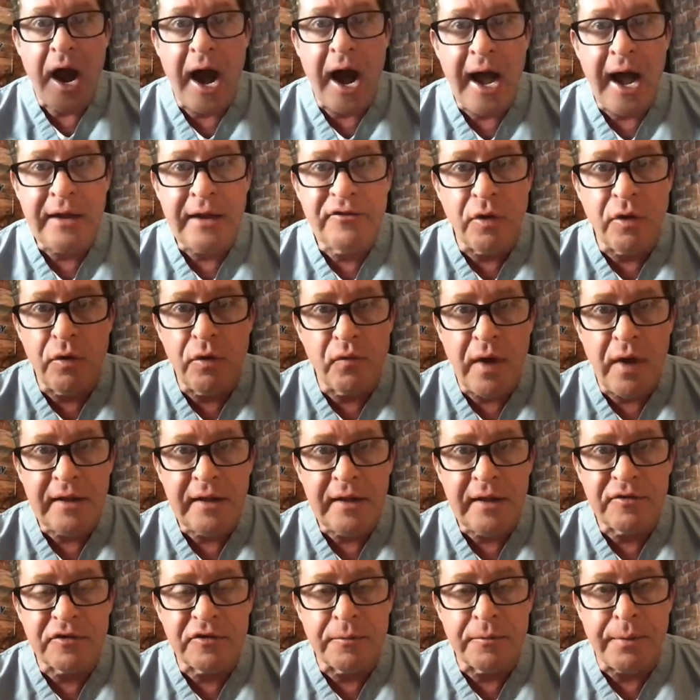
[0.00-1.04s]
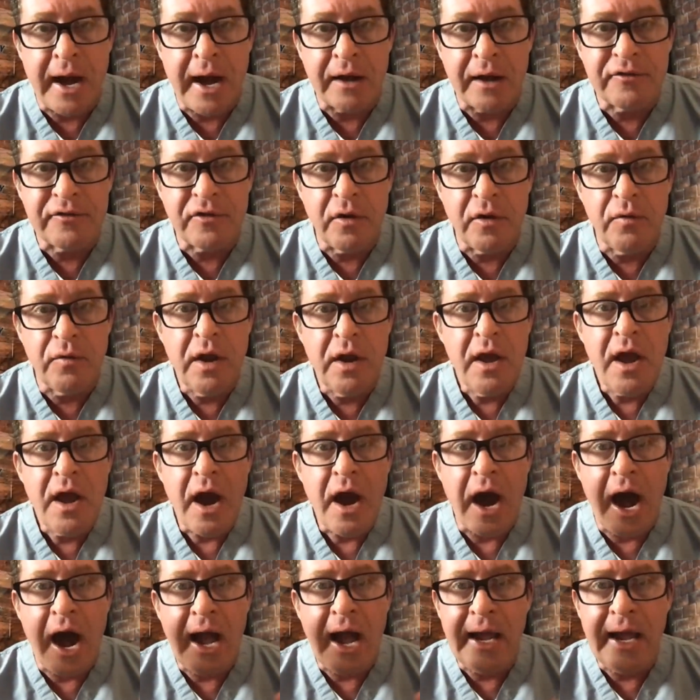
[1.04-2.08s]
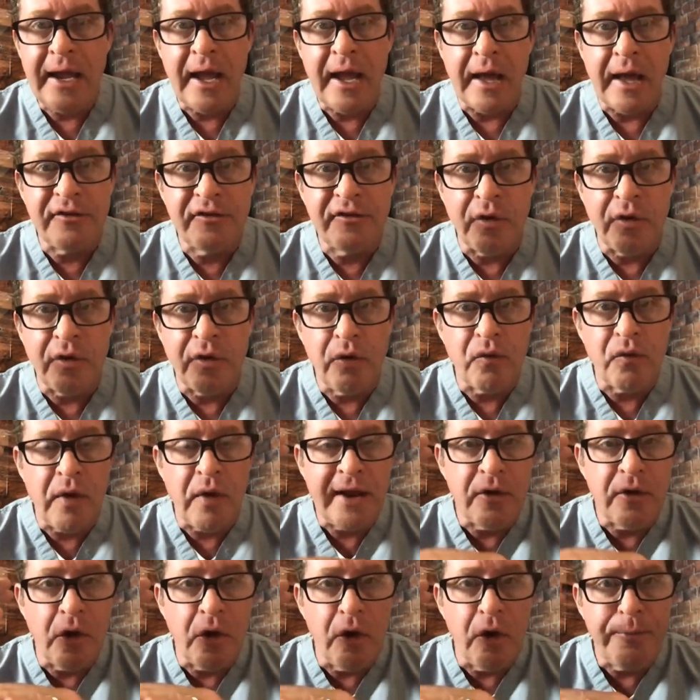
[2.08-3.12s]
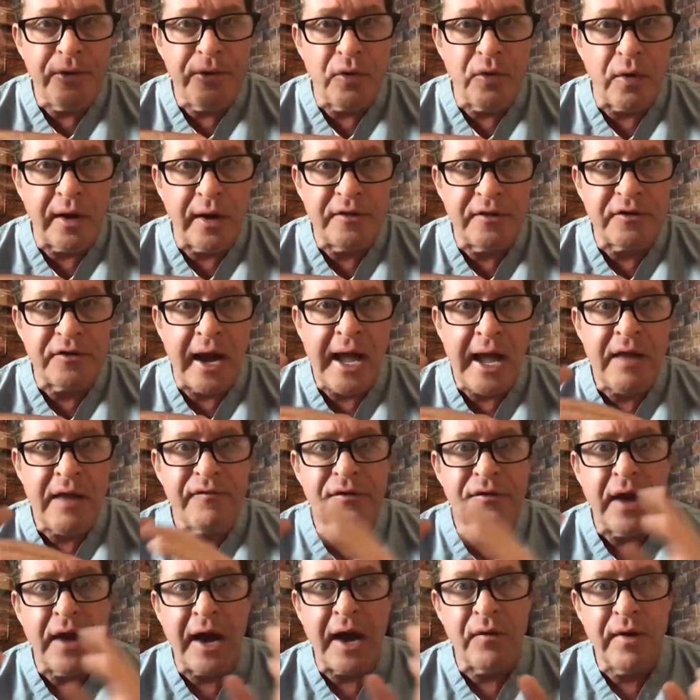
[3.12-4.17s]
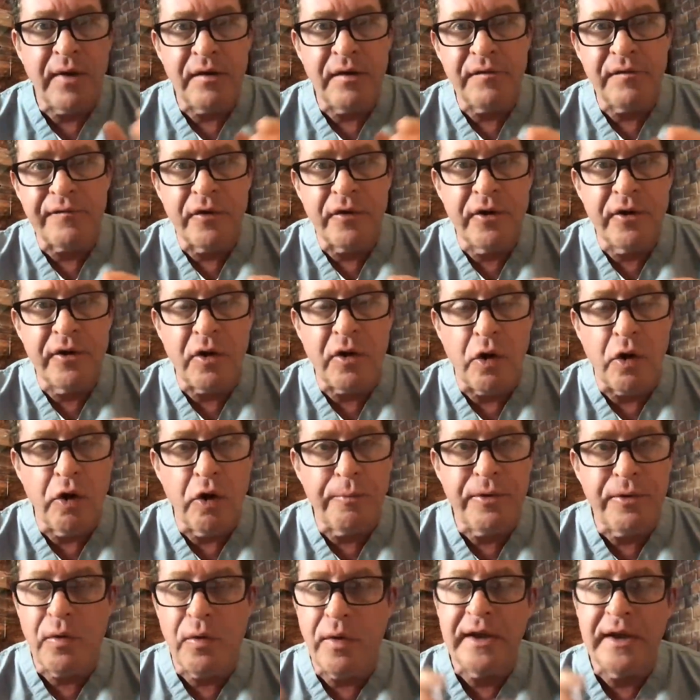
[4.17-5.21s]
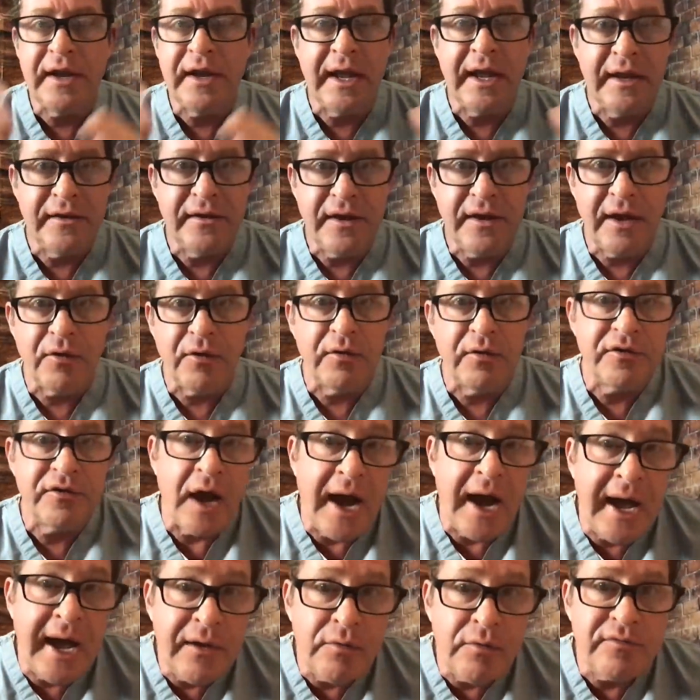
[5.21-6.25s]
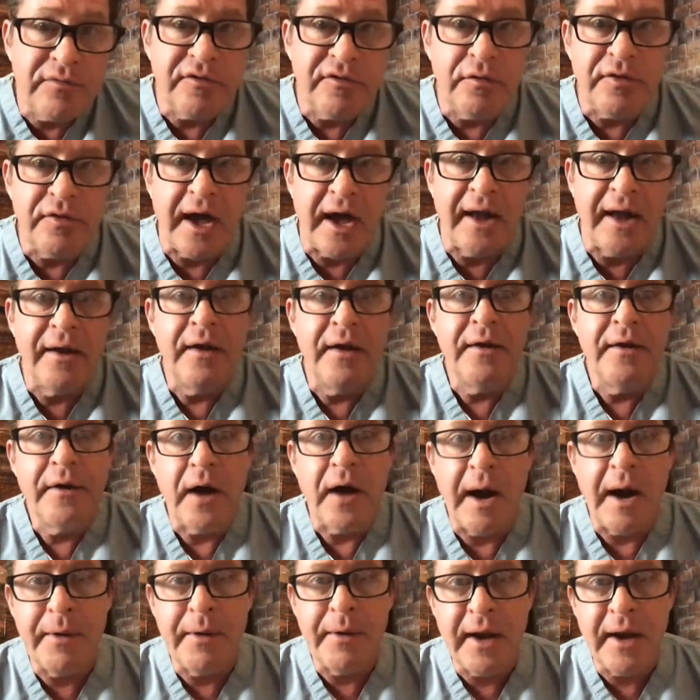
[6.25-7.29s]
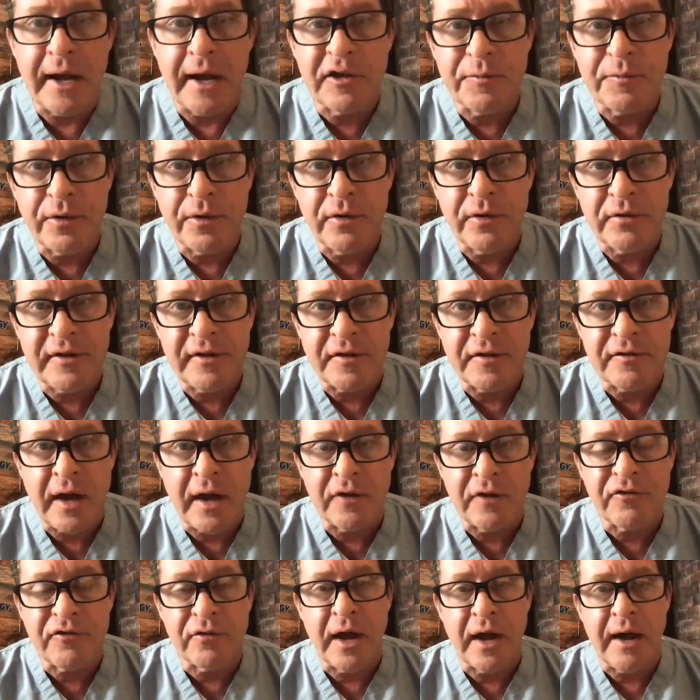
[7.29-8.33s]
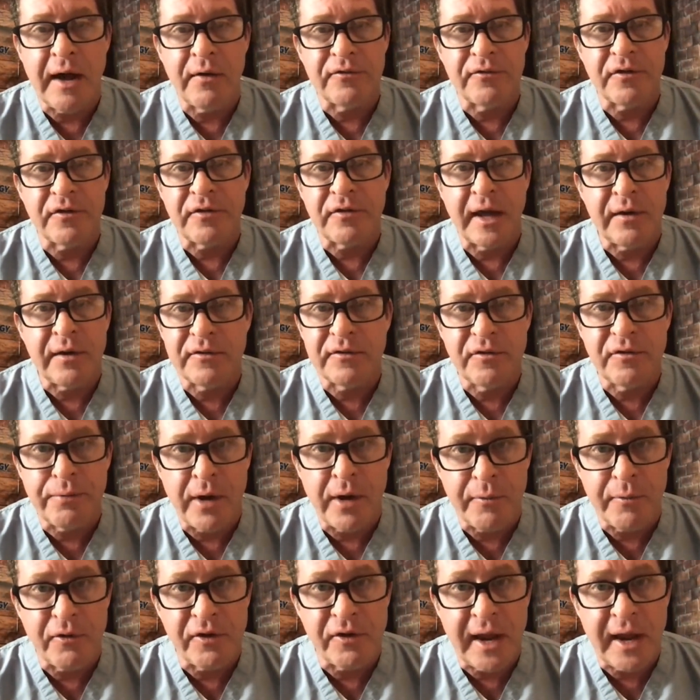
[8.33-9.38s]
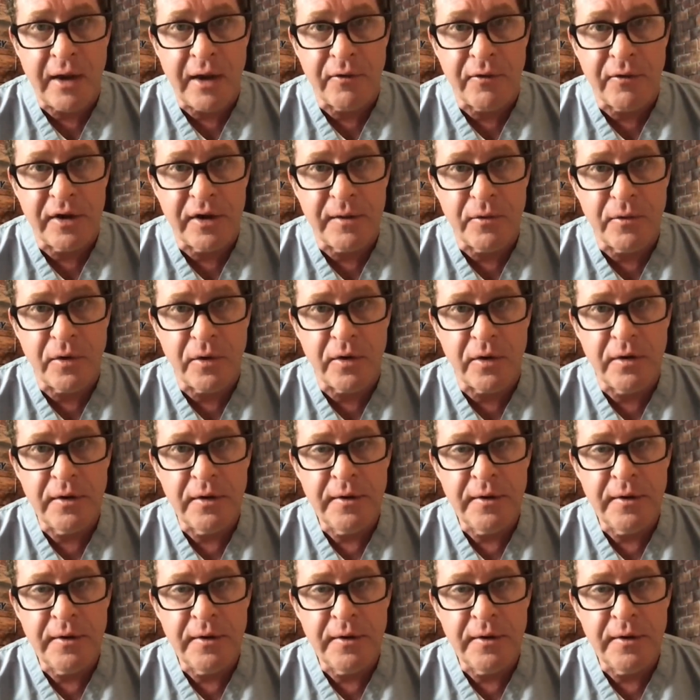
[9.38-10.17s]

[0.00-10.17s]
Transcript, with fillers: I don't write suboxone. I don't write opioids. I have not written for an opioid in years. I don't do that. I'm an expert testosteroneologist. I don't do primary care anymore.